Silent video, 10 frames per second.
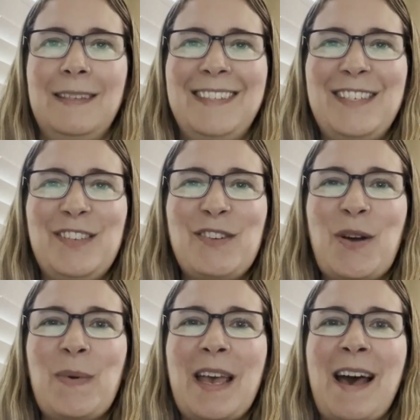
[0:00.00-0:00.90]
Did you know
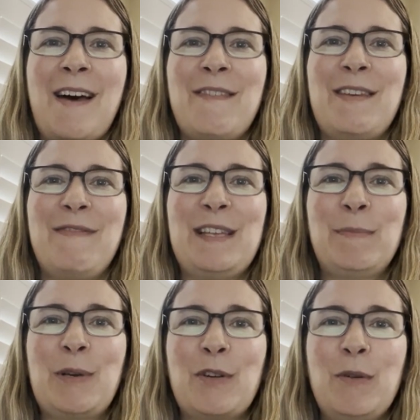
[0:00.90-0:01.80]
we have a
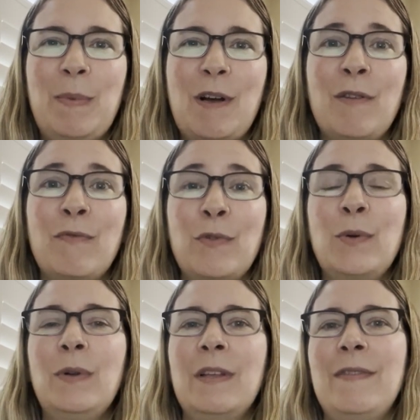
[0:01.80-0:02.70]
Facebook group called
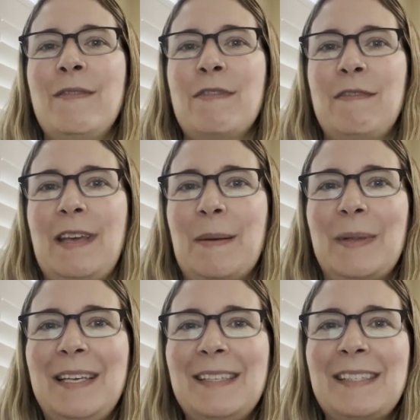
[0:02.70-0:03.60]
Frugal Living for
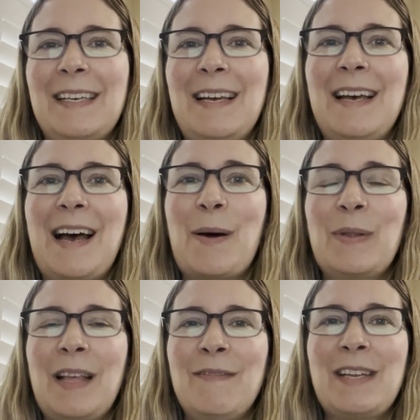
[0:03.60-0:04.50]
Families? I would
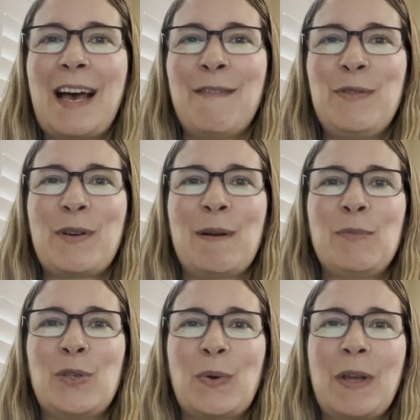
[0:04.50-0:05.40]
love to have you come
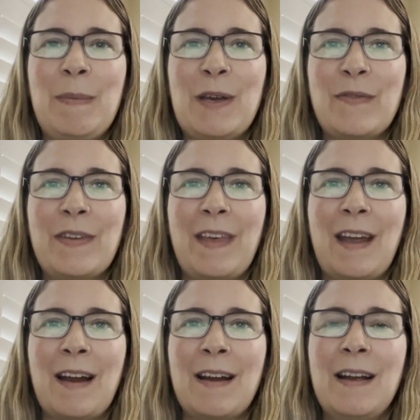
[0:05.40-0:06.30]
join me over
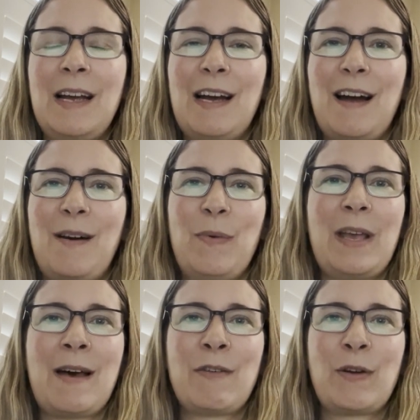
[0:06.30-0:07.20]
there. We
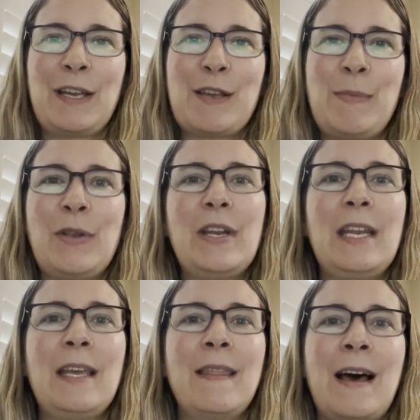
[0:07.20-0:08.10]
have a great
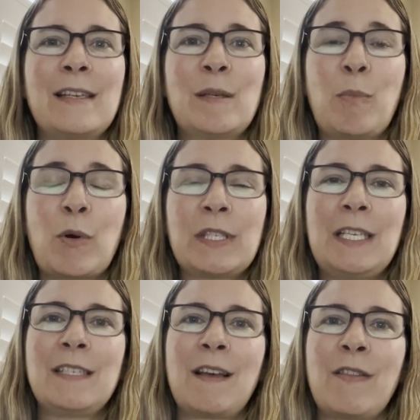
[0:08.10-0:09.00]
community that supports
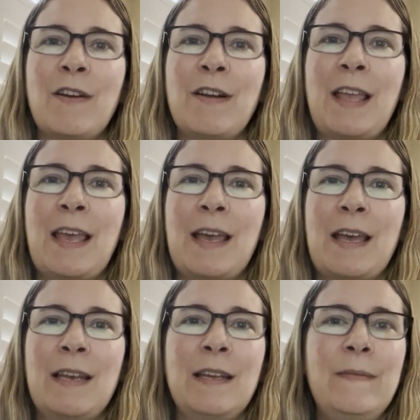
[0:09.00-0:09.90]
each other
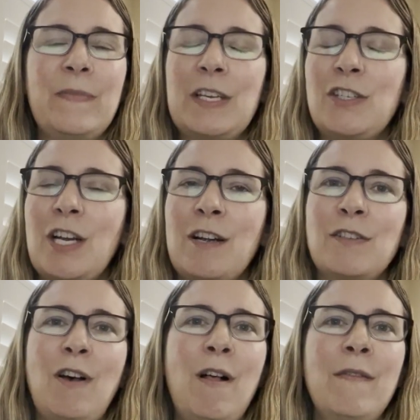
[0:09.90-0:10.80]
and shares
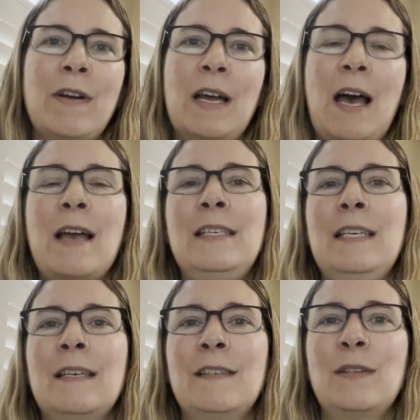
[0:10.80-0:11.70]
all of our
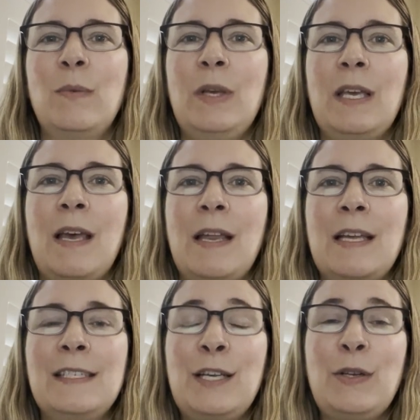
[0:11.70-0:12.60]
ideas so we can
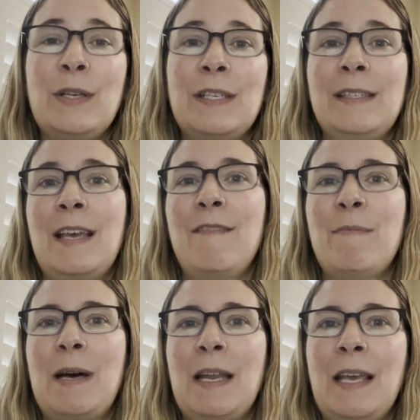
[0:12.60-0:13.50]
continue to save
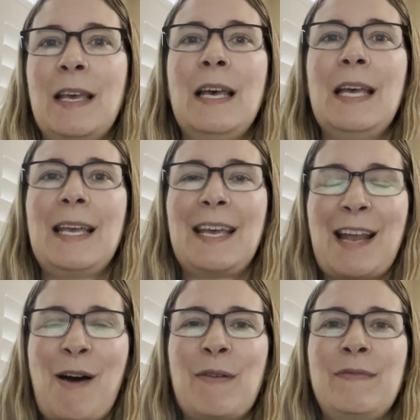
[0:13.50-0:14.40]
money, get
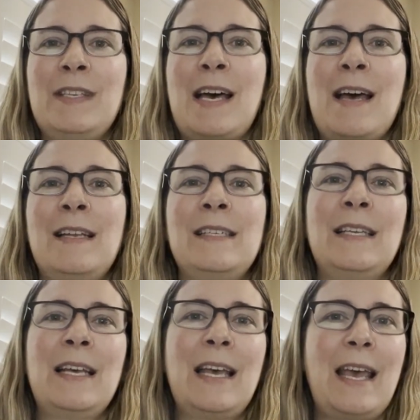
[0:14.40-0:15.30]
out of debt,
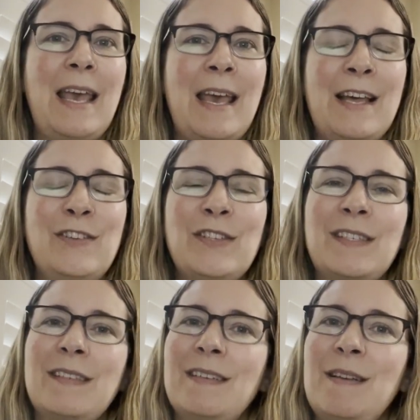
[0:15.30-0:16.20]
and just
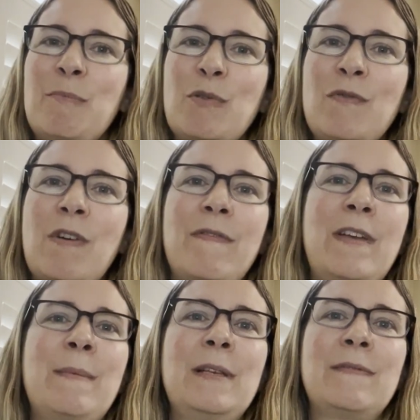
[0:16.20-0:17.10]
improve our
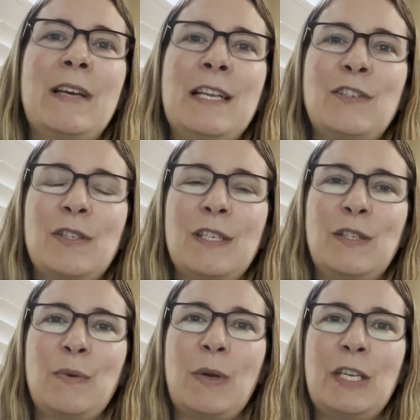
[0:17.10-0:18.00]
family's financial
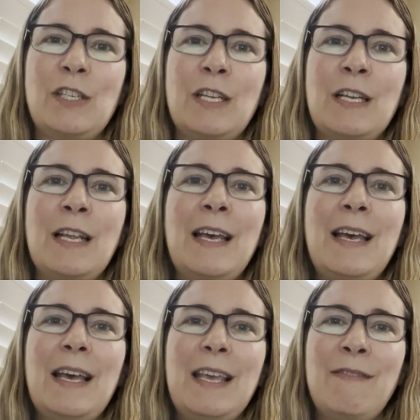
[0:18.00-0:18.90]
situation,
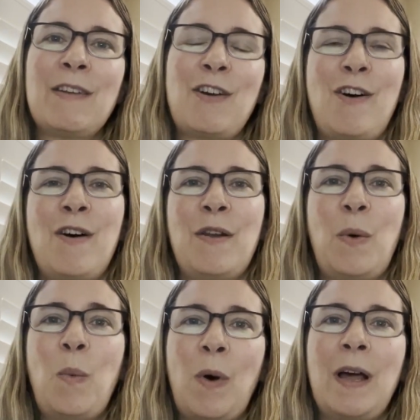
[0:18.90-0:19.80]
even on
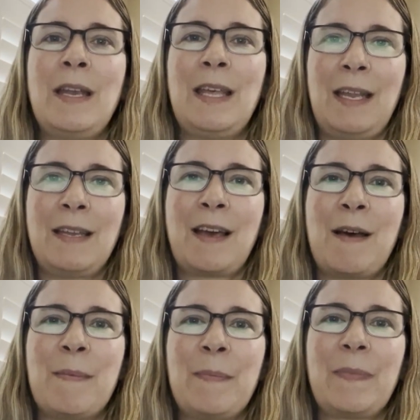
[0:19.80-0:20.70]
one
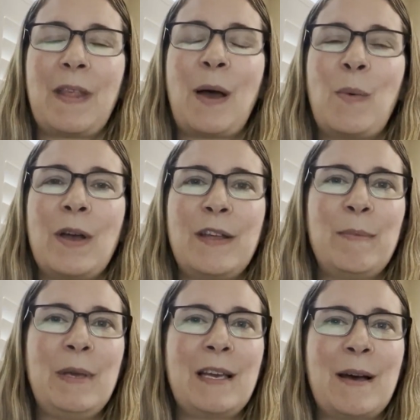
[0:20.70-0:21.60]
income. I want you to
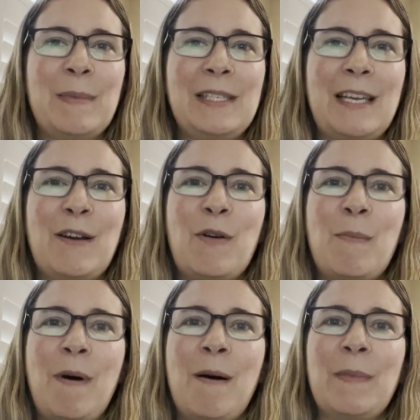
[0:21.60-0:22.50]
become a stay-at-home
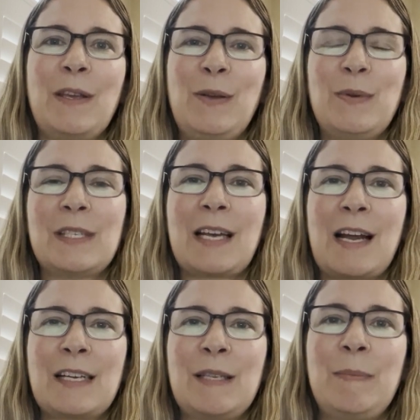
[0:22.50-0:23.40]
mom that you desire
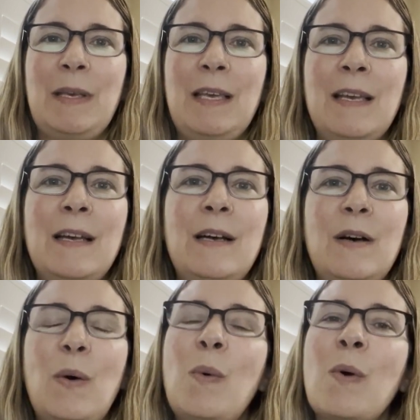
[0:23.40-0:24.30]
to be,
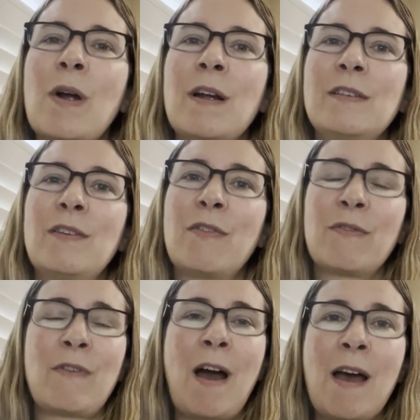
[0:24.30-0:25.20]
or to
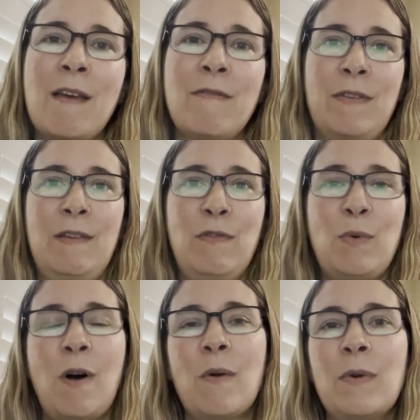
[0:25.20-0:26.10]
thrive if you
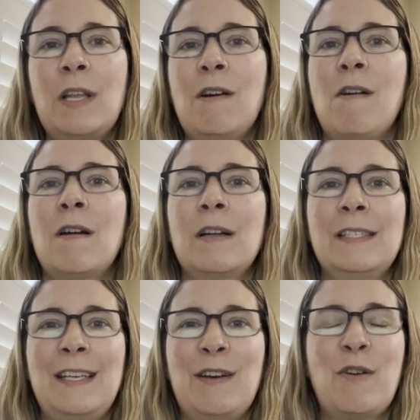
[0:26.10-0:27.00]
already are a
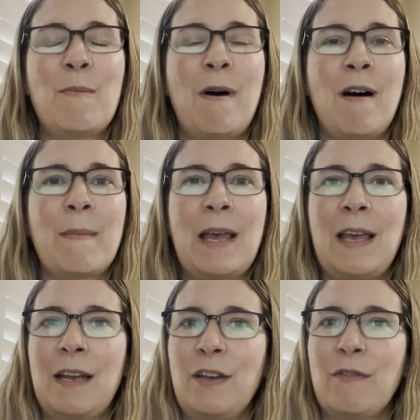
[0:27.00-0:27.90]
stay-at-home mom
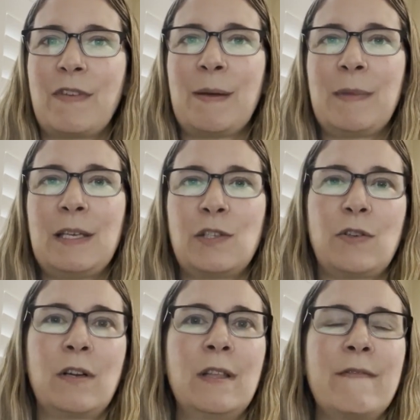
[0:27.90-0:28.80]
and your family is
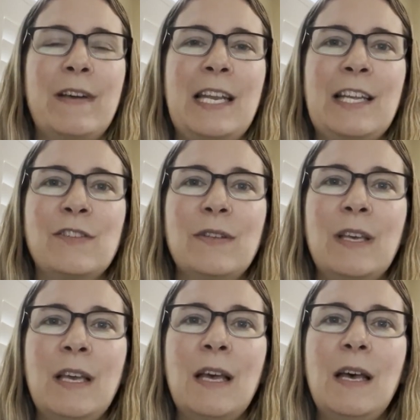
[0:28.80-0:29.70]
struggling
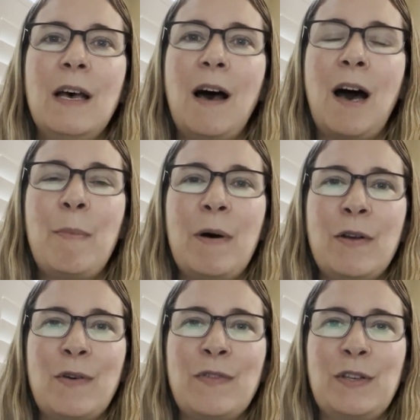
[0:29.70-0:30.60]
financially. Hop on
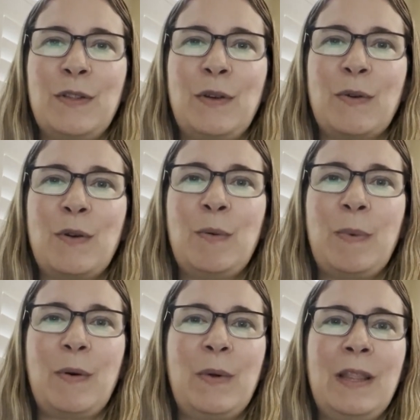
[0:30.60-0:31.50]
over to the group.
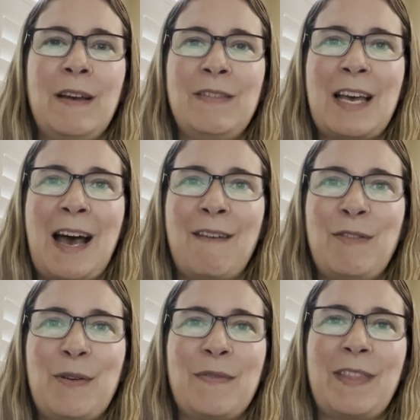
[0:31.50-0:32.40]
We'd love to have you
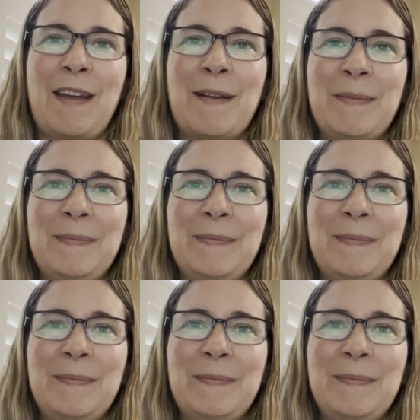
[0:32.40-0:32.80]
over there.